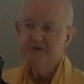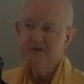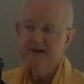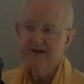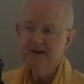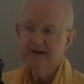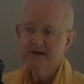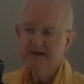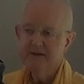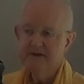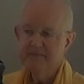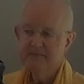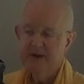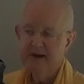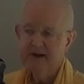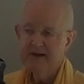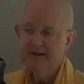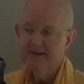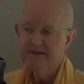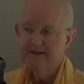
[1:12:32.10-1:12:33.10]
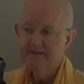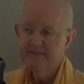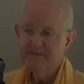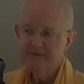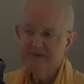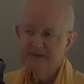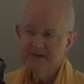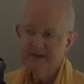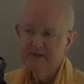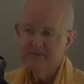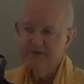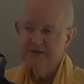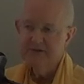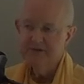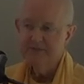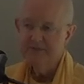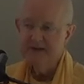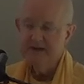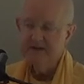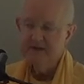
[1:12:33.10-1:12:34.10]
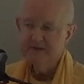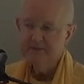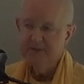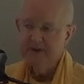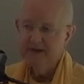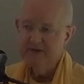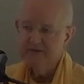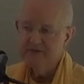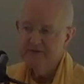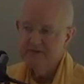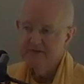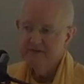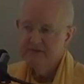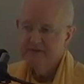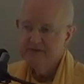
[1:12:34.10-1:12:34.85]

triggered by someone's mean speech.